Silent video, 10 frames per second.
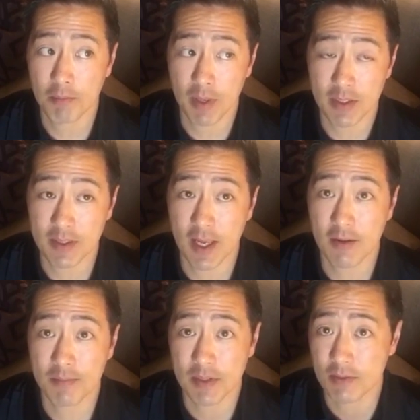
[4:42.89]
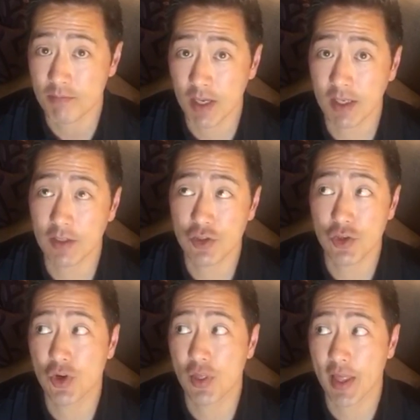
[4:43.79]
Basecamp is making
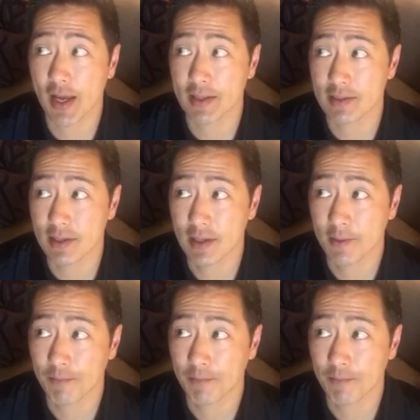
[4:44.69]
sure that